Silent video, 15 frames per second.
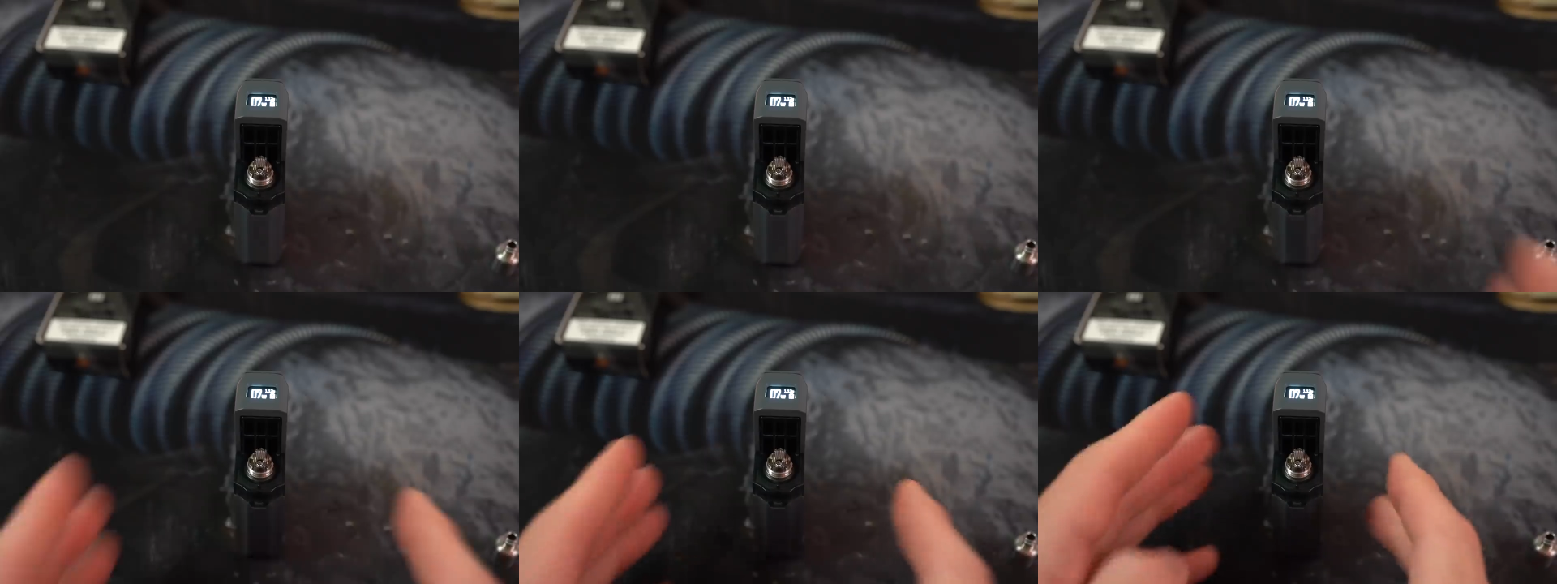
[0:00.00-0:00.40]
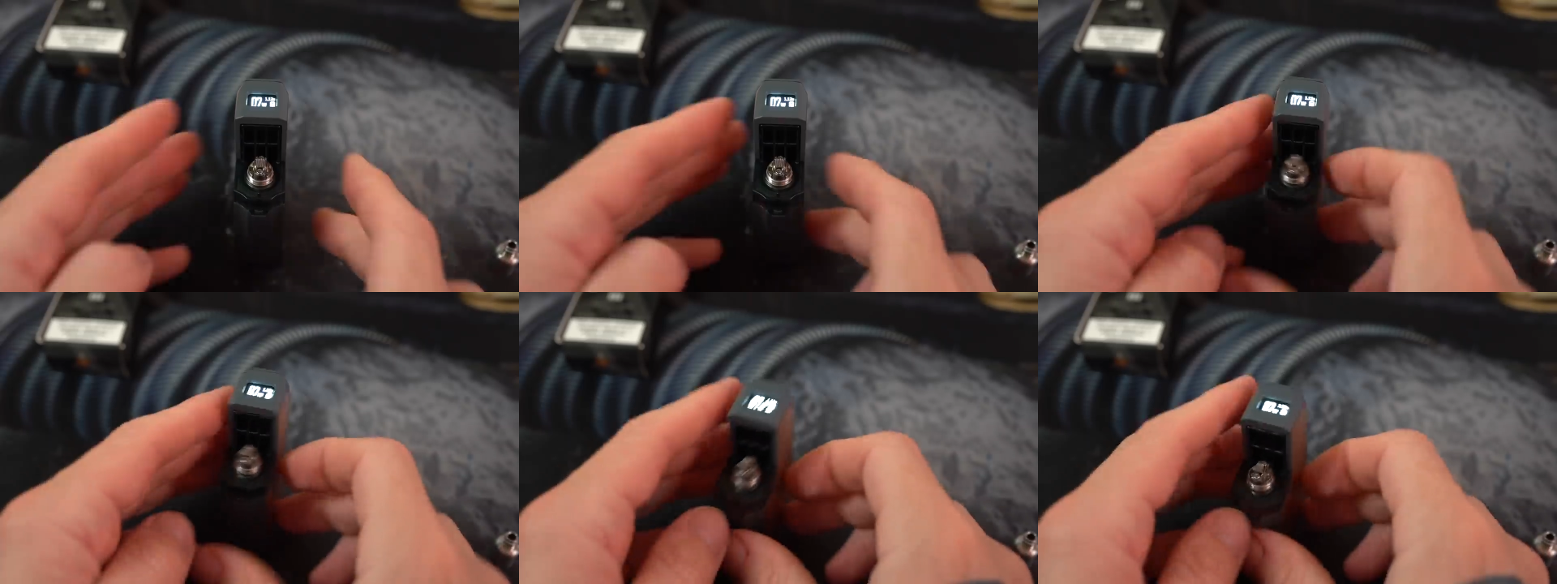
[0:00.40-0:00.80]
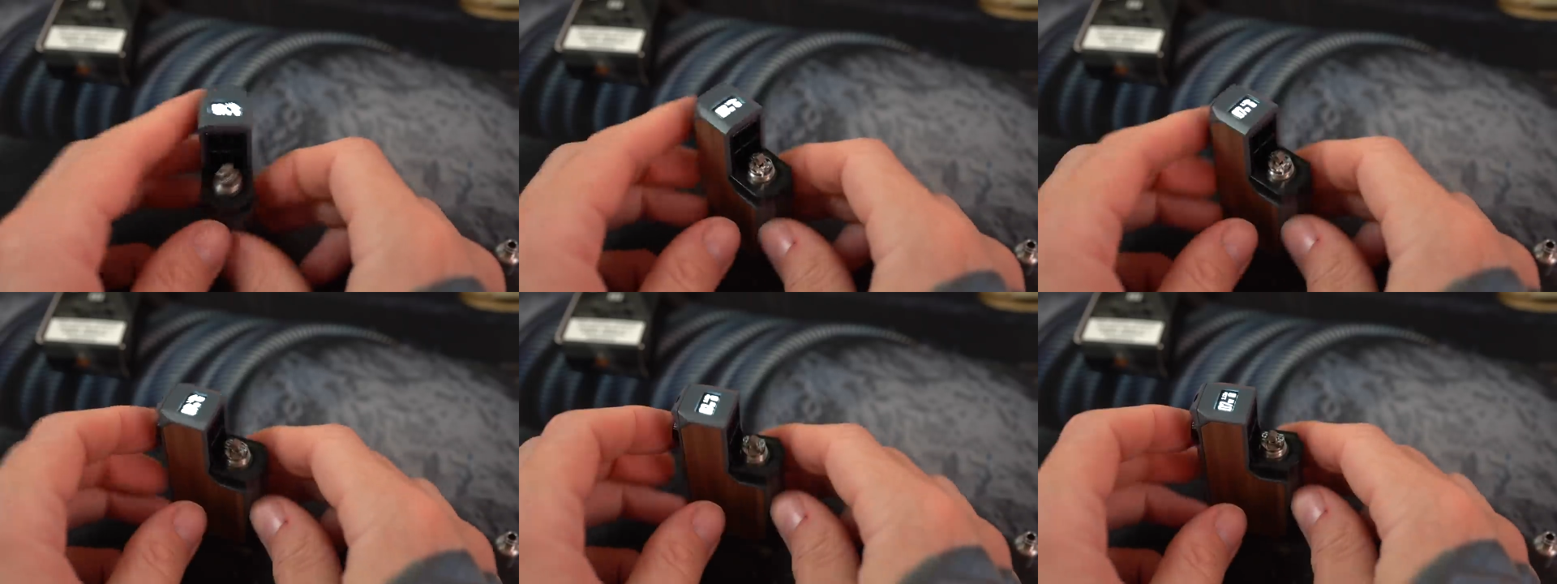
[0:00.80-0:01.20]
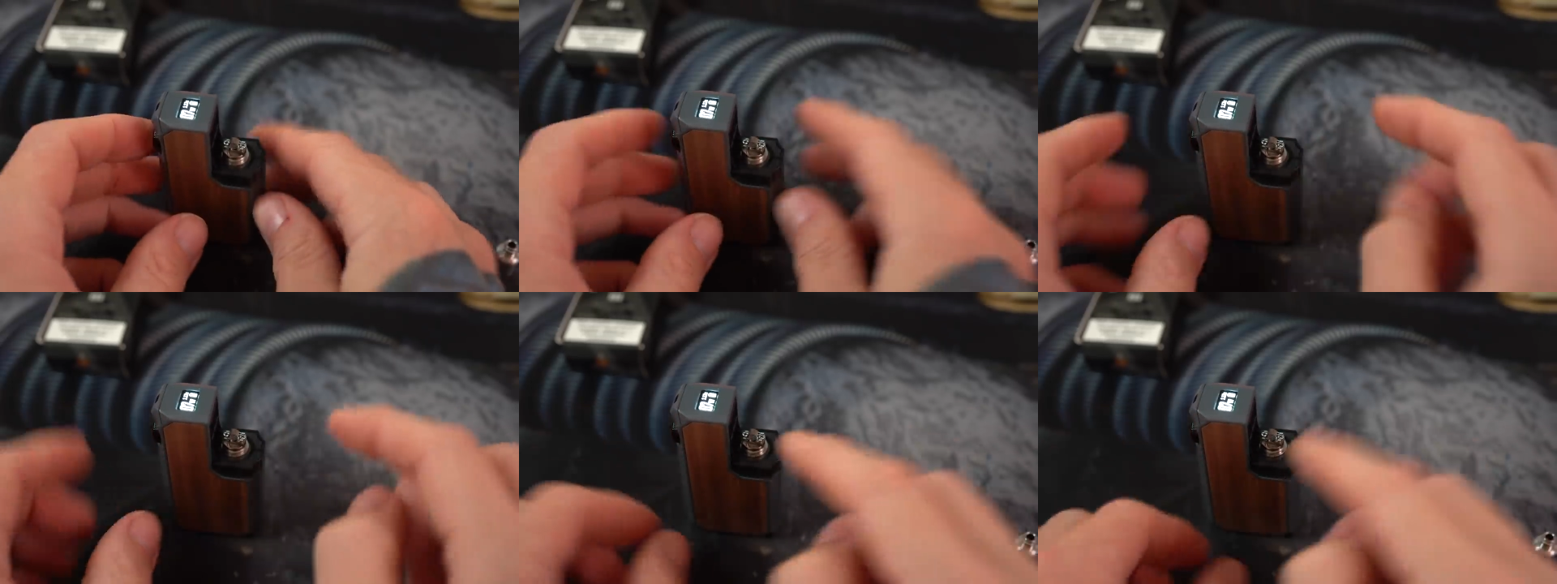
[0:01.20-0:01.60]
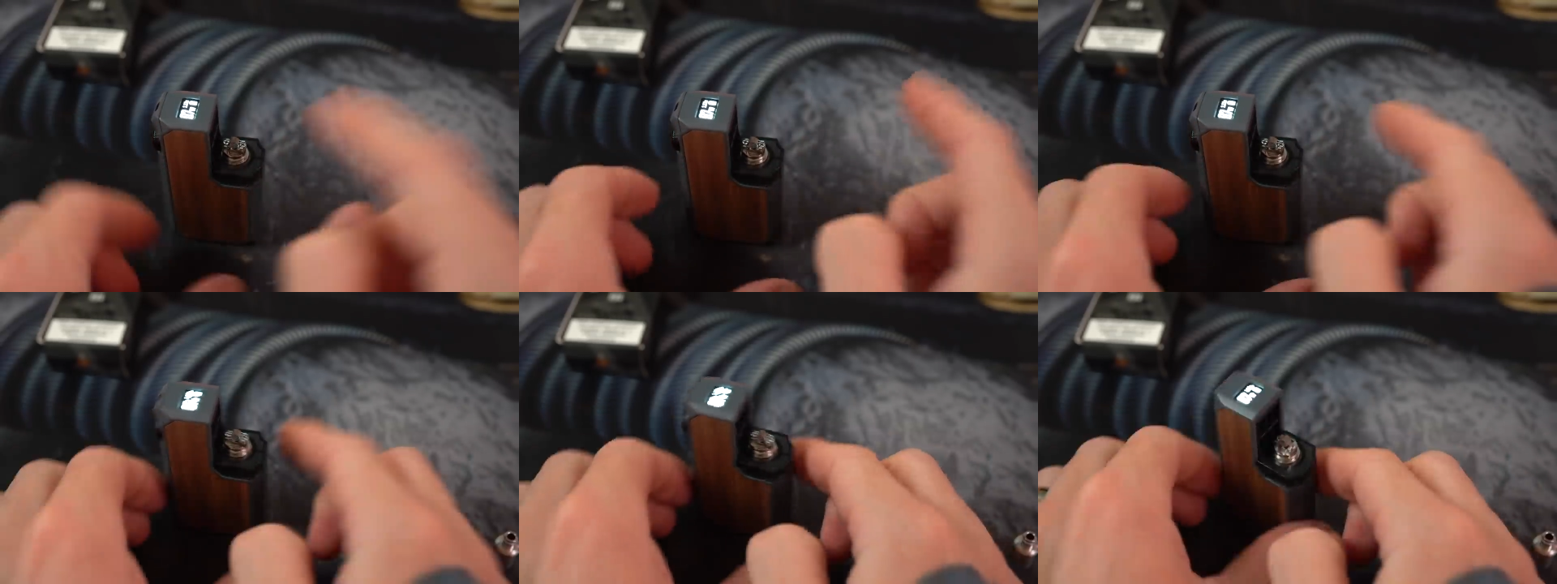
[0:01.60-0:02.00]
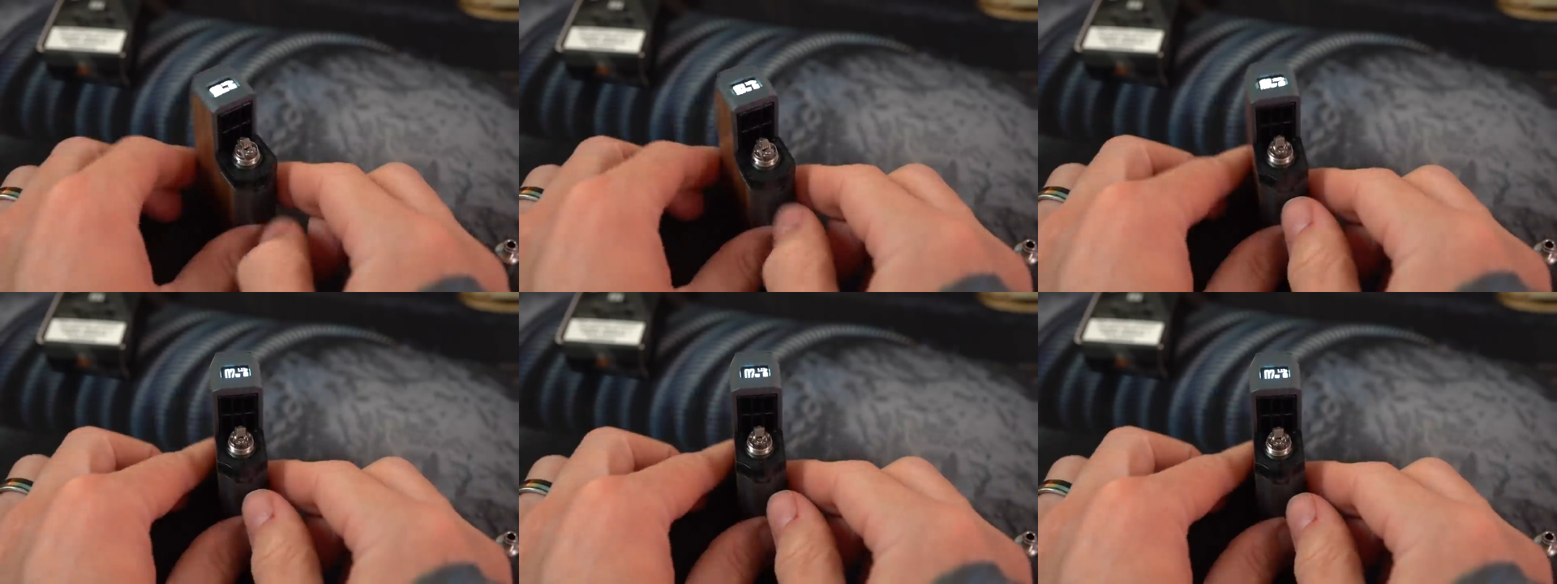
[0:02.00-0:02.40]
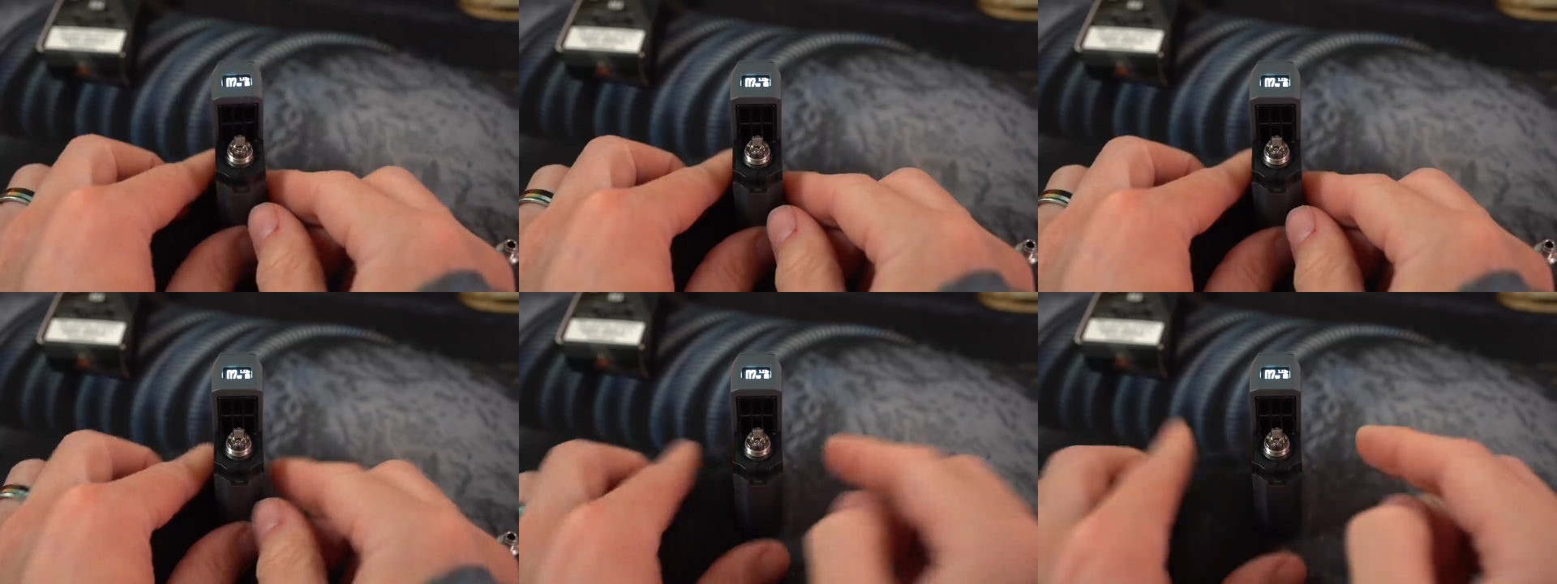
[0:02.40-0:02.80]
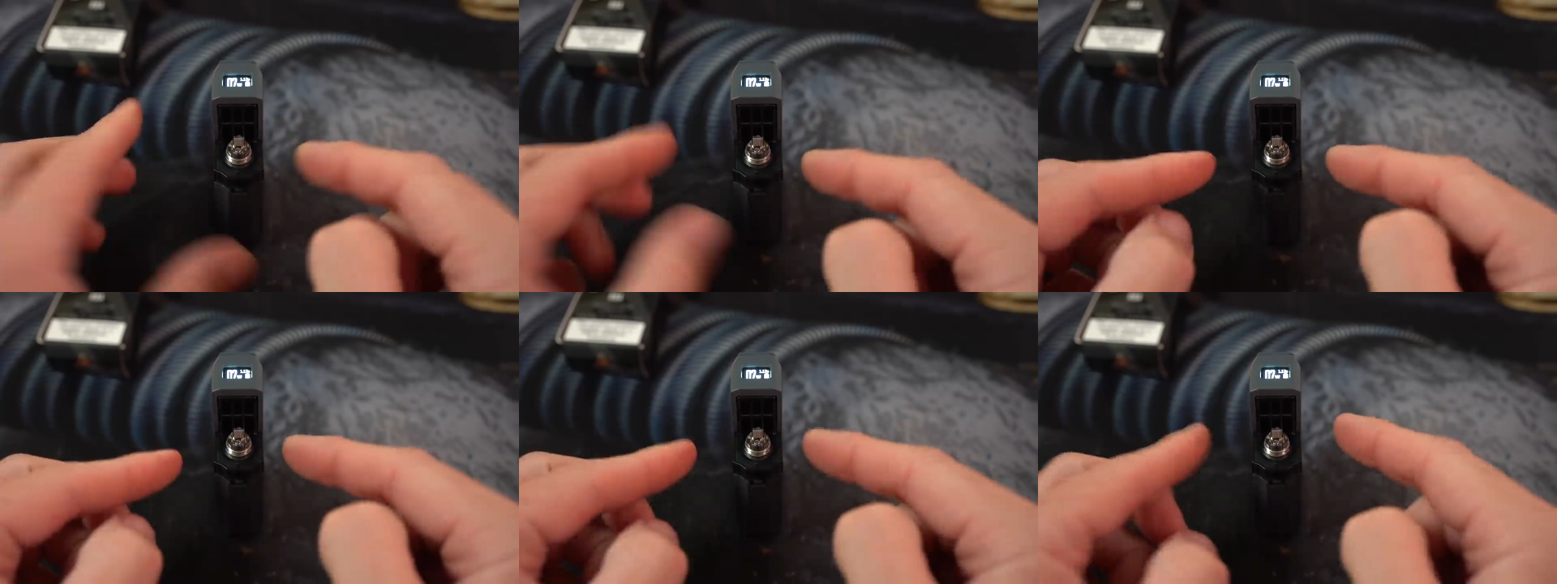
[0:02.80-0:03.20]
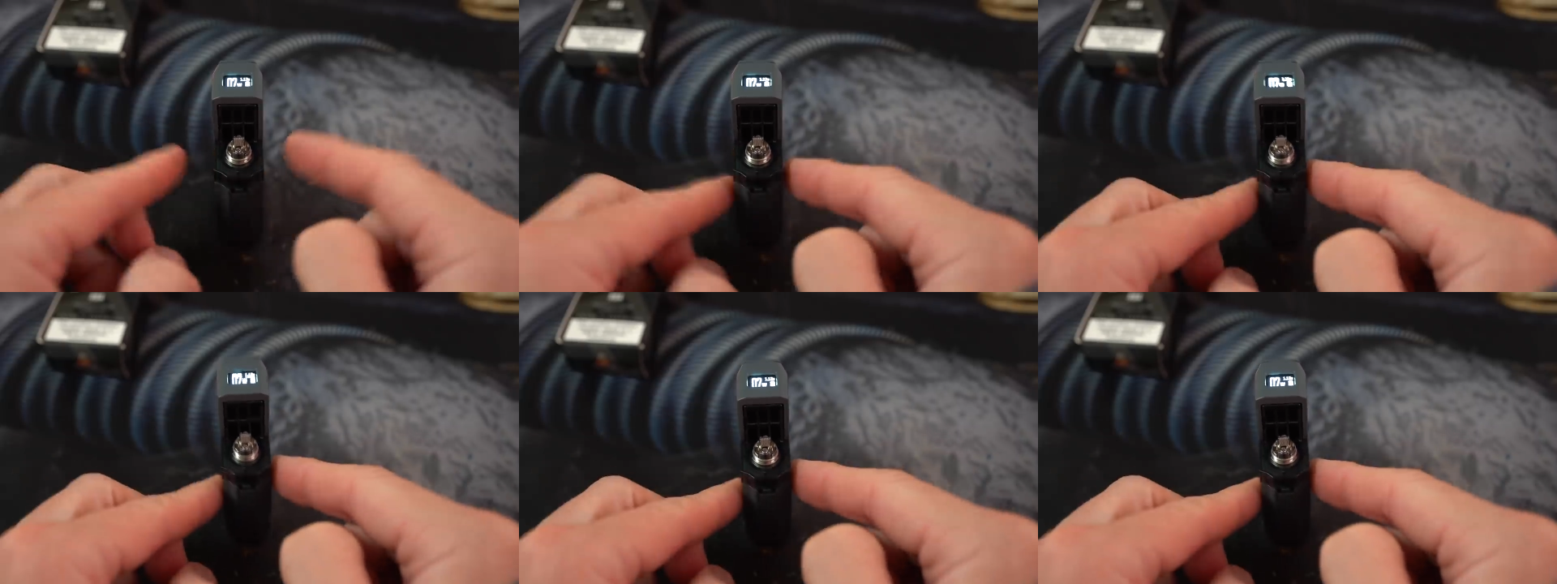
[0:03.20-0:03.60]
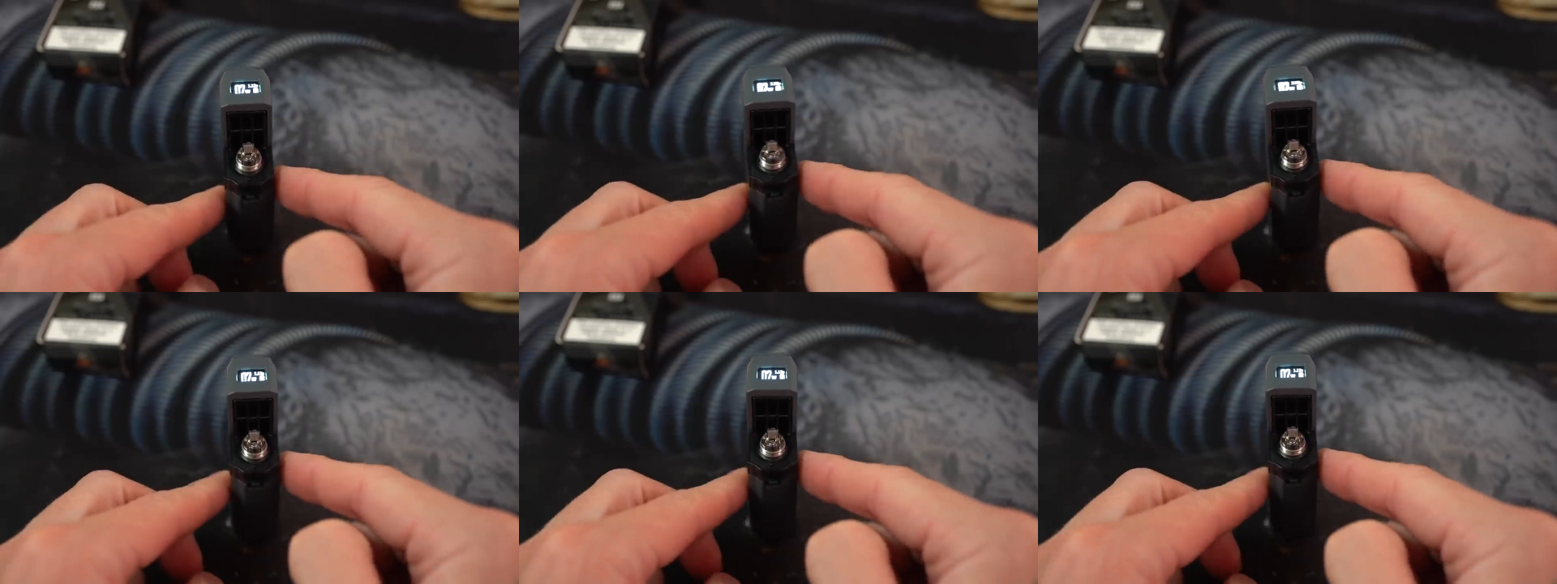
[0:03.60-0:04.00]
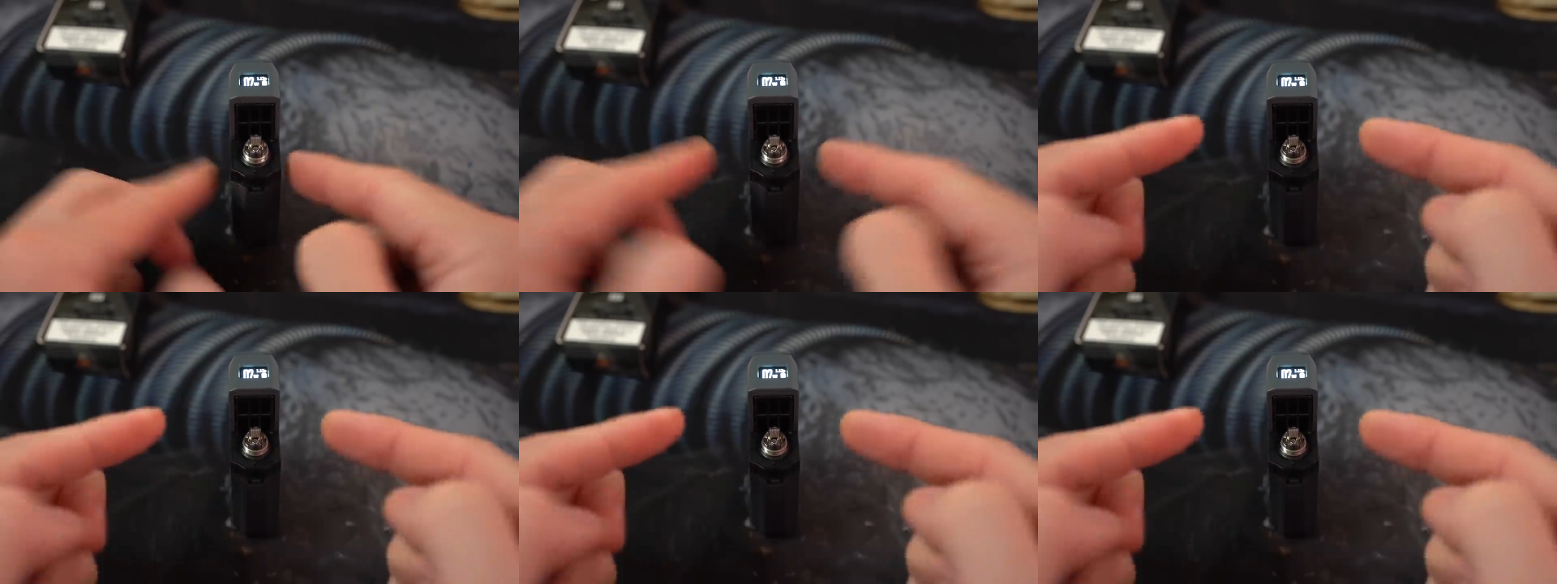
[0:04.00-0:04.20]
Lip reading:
[unreadable: no face in view]